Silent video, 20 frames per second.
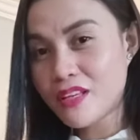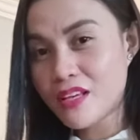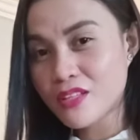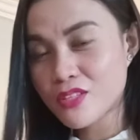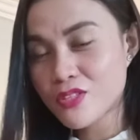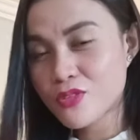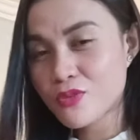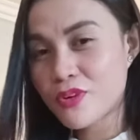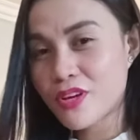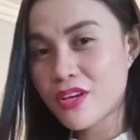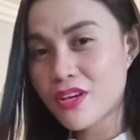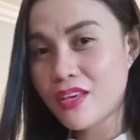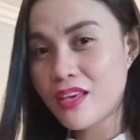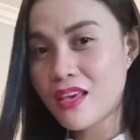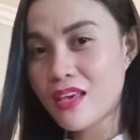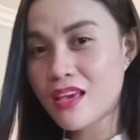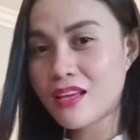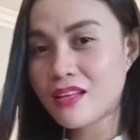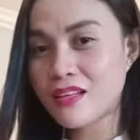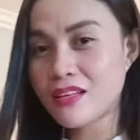it was
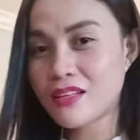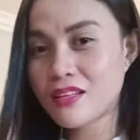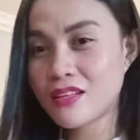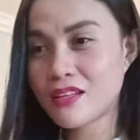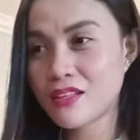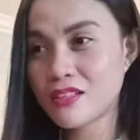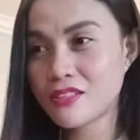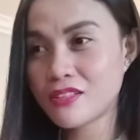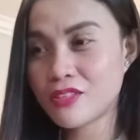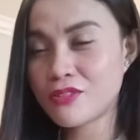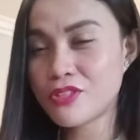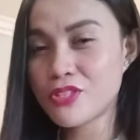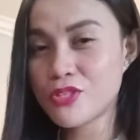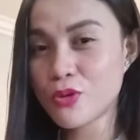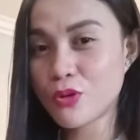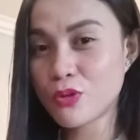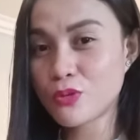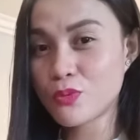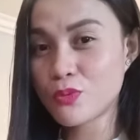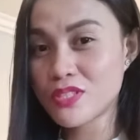treated.
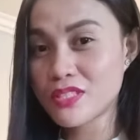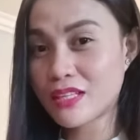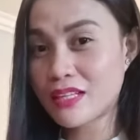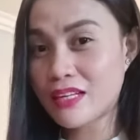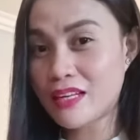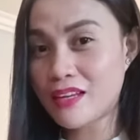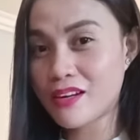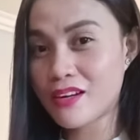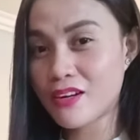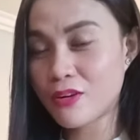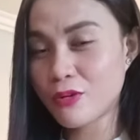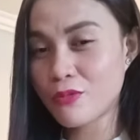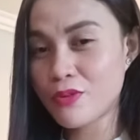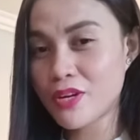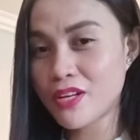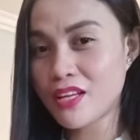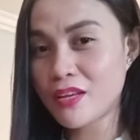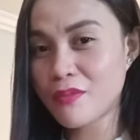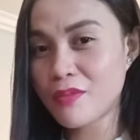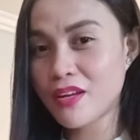After I got
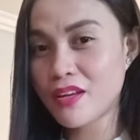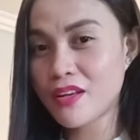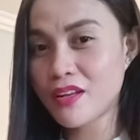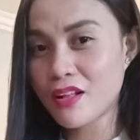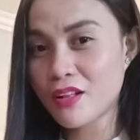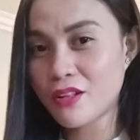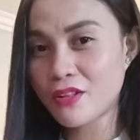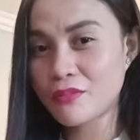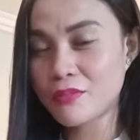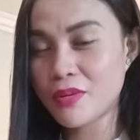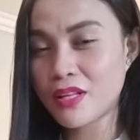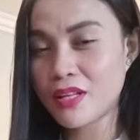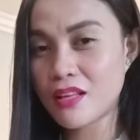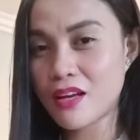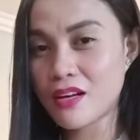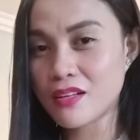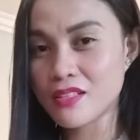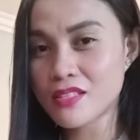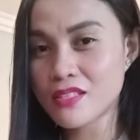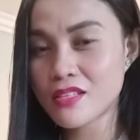it, I
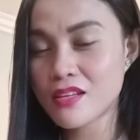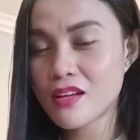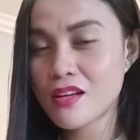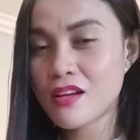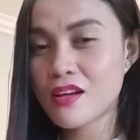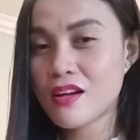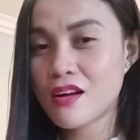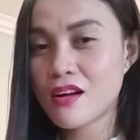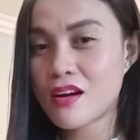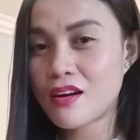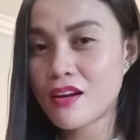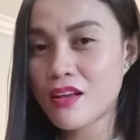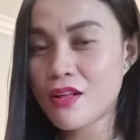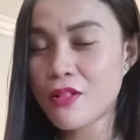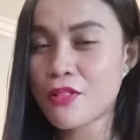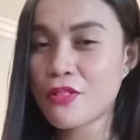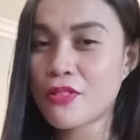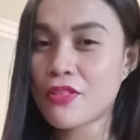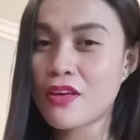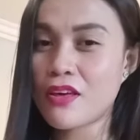had a repeat
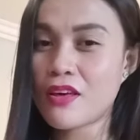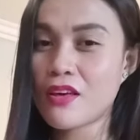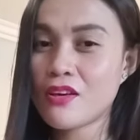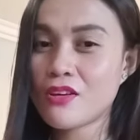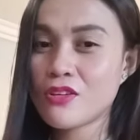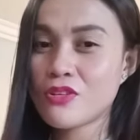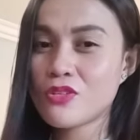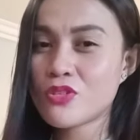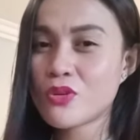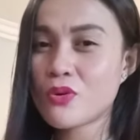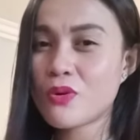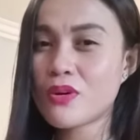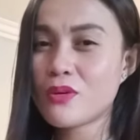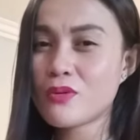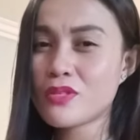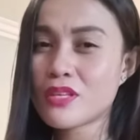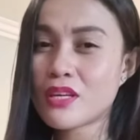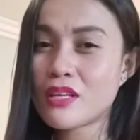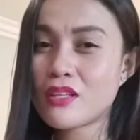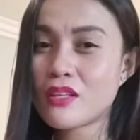x-ray, and
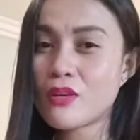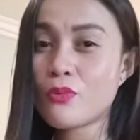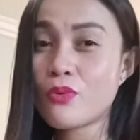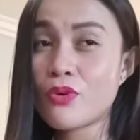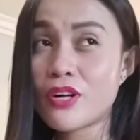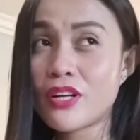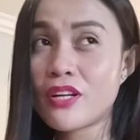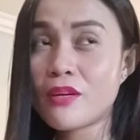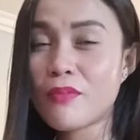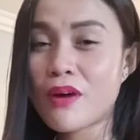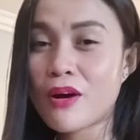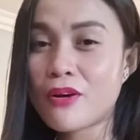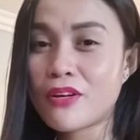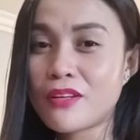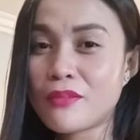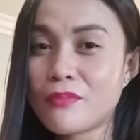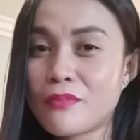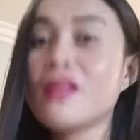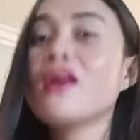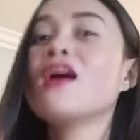the result was
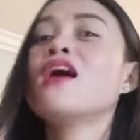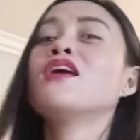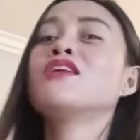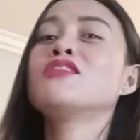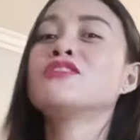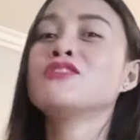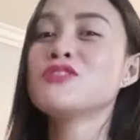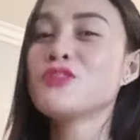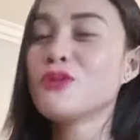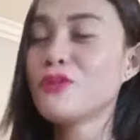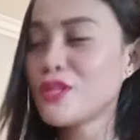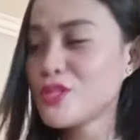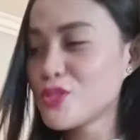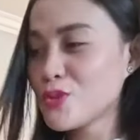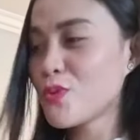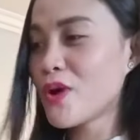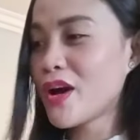clear already. My